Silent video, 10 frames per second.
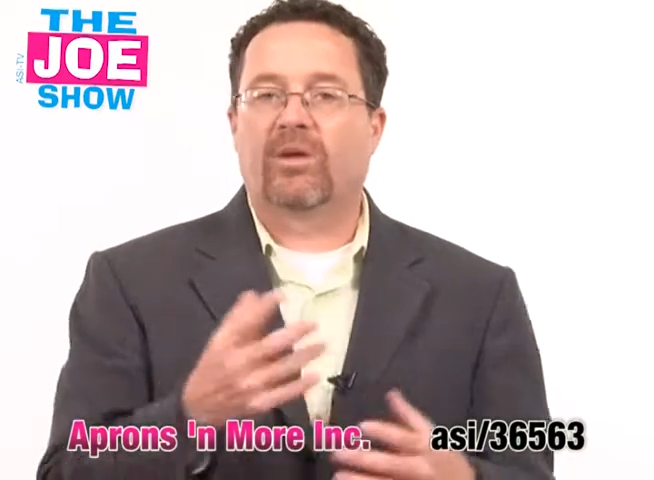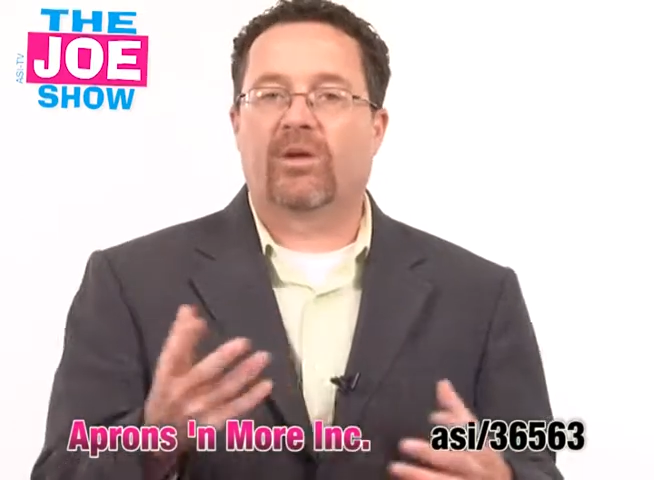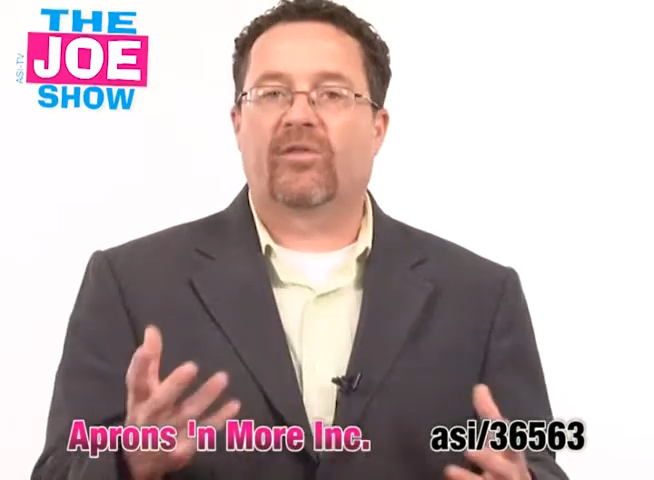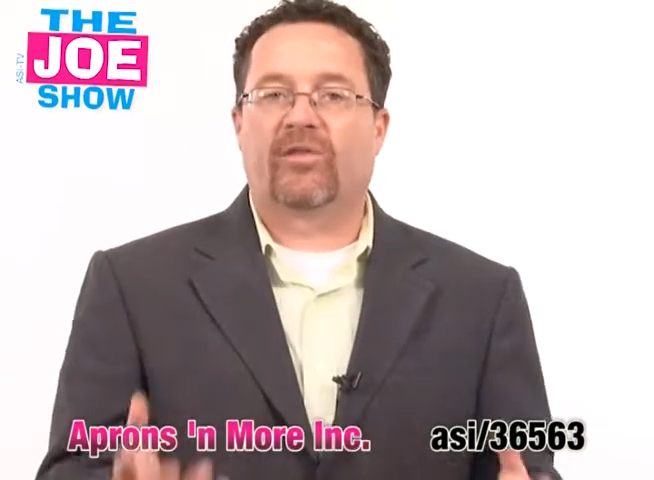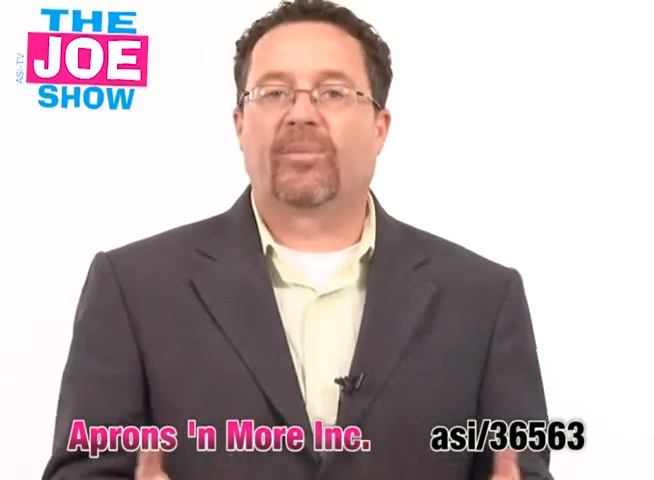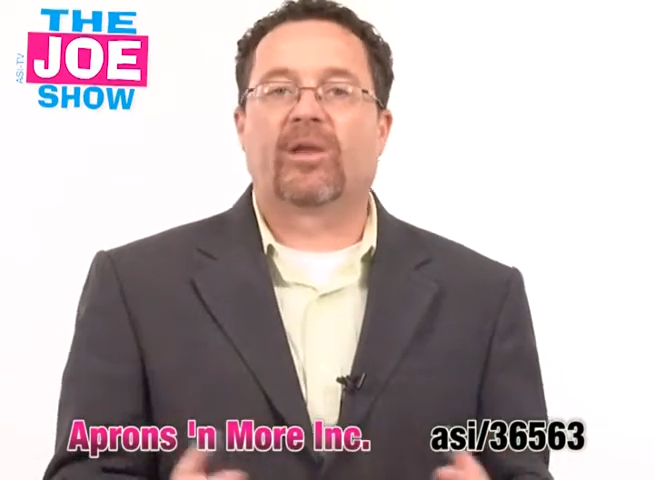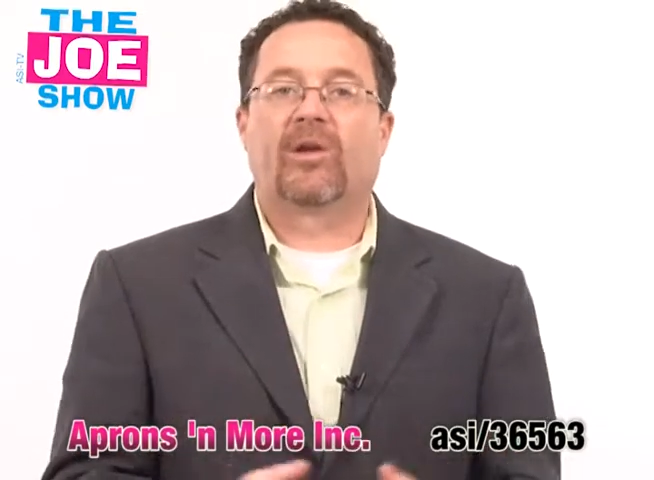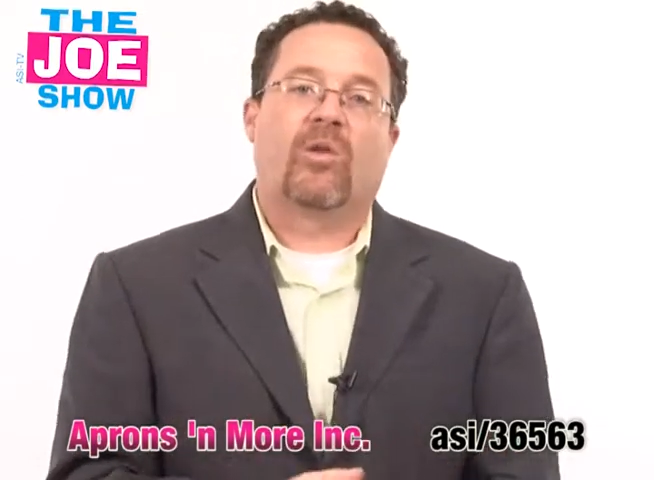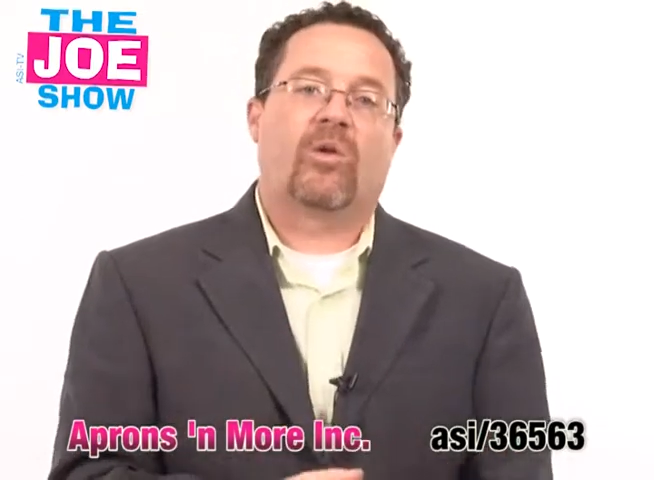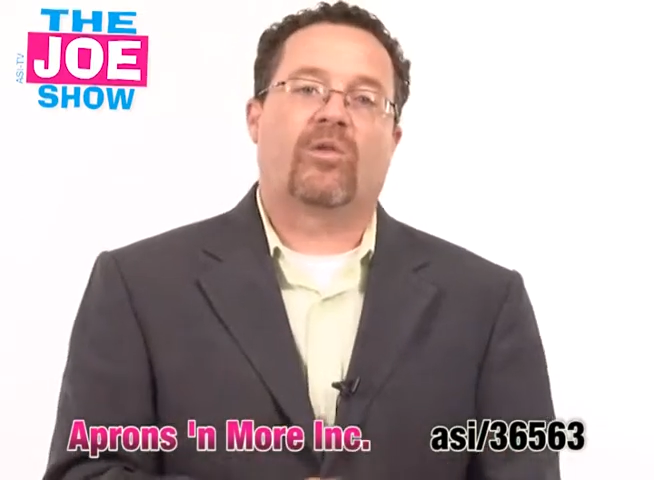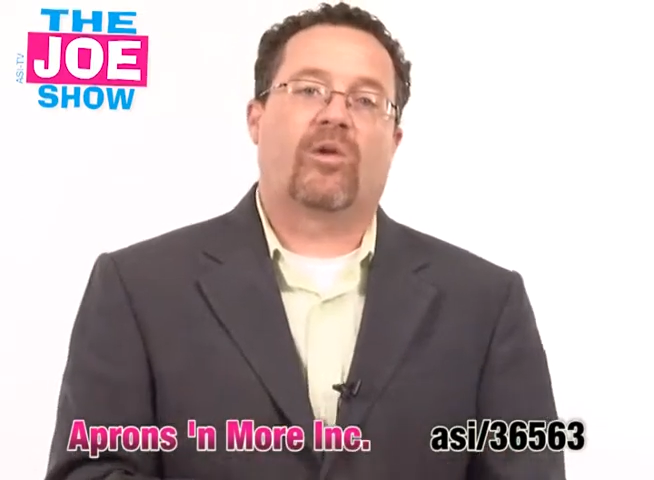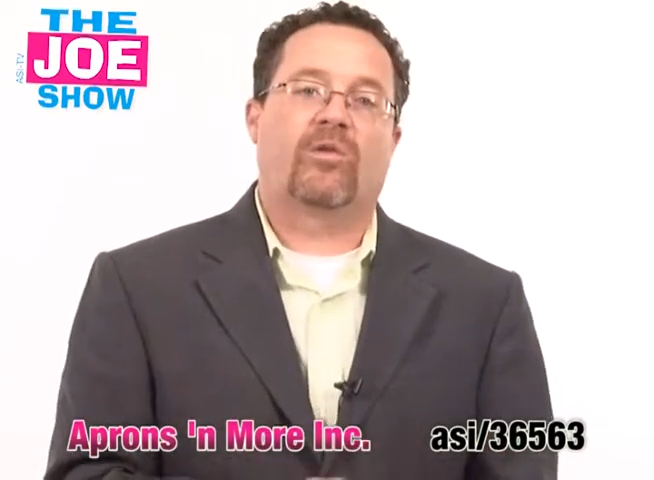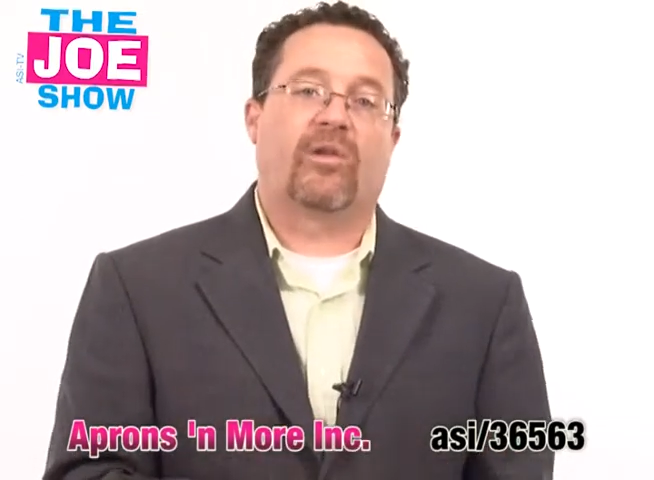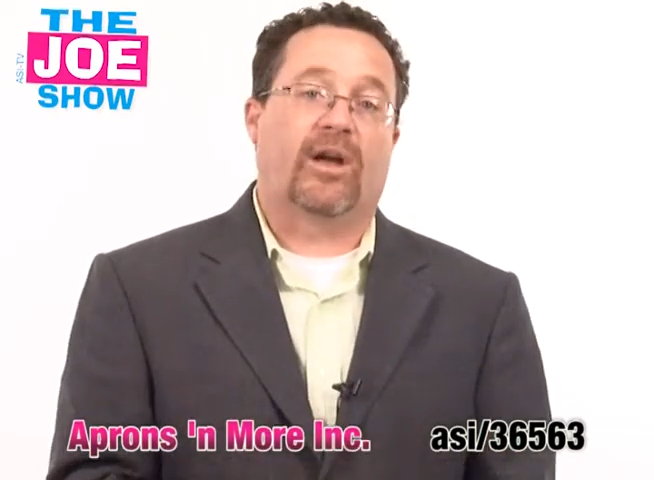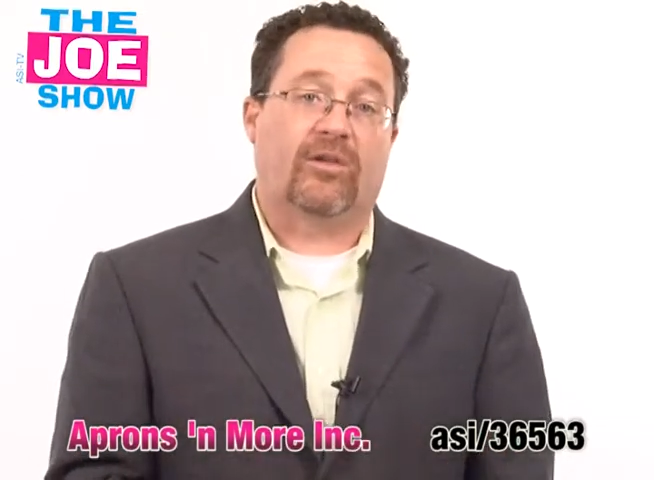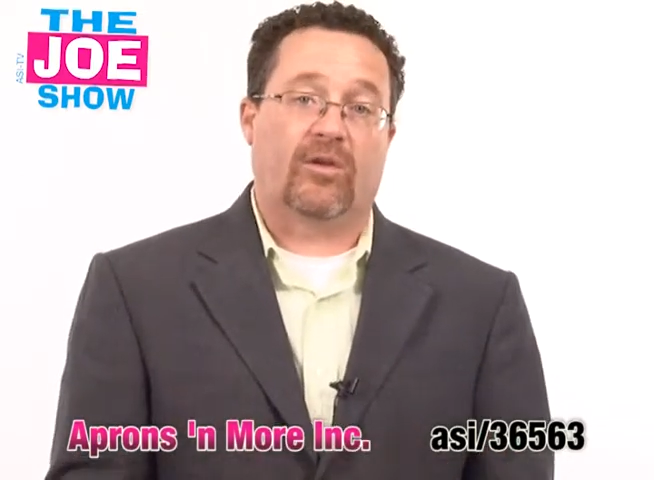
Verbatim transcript: you know, something along those lines.